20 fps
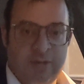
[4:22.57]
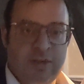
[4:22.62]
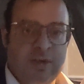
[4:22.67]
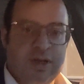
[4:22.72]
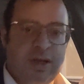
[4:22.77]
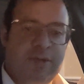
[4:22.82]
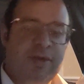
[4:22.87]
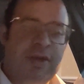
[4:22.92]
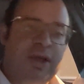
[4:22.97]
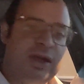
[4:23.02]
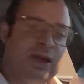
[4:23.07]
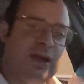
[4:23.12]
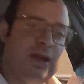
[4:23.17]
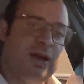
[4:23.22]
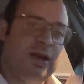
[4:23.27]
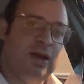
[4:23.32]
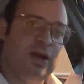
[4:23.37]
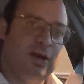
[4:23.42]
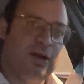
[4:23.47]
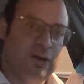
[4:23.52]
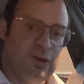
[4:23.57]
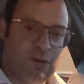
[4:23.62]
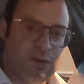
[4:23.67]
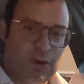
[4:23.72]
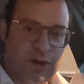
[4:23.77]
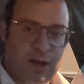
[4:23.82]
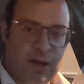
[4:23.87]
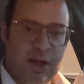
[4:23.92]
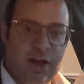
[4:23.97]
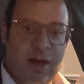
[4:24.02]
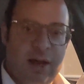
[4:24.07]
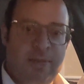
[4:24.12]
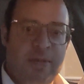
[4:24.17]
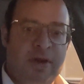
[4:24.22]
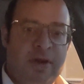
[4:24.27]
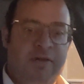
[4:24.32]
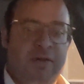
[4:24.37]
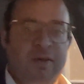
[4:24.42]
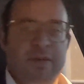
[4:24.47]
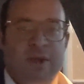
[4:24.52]
something goes wrong in the
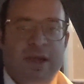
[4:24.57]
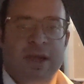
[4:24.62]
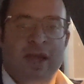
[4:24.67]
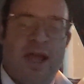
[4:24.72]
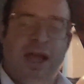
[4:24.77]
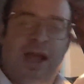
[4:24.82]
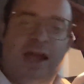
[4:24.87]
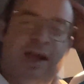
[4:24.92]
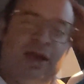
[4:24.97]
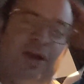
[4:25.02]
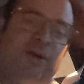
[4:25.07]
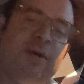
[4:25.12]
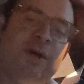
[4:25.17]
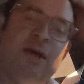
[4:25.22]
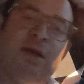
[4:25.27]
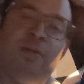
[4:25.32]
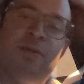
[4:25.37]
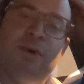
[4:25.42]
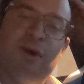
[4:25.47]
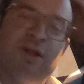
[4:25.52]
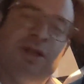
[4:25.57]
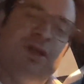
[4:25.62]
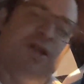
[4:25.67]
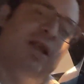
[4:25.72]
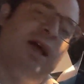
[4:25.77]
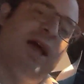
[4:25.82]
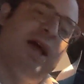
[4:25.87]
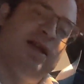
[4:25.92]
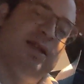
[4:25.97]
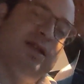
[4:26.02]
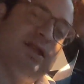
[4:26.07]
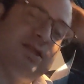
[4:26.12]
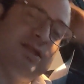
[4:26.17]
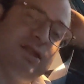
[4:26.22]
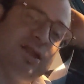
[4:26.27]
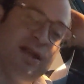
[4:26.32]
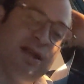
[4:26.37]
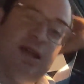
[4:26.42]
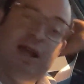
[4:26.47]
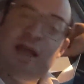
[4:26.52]
company from then taking away your personal assets.